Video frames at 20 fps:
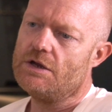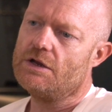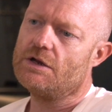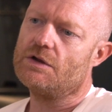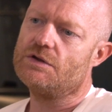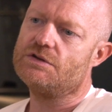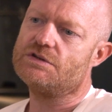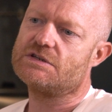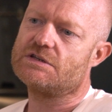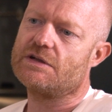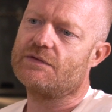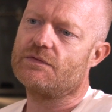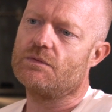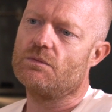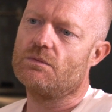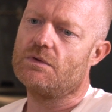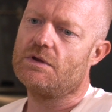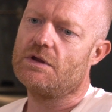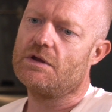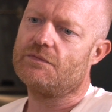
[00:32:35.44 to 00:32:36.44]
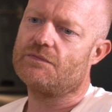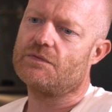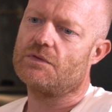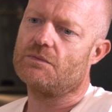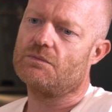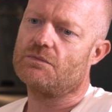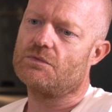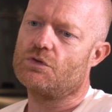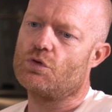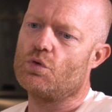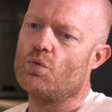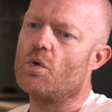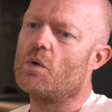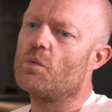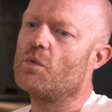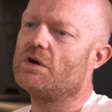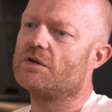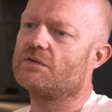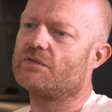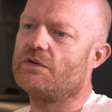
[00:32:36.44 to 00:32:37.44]
you know, you have to do
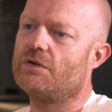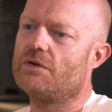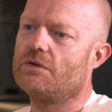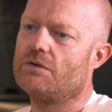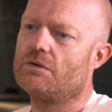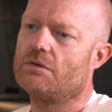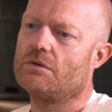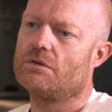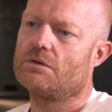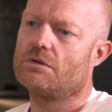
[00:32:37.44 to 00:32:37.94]
what works for you,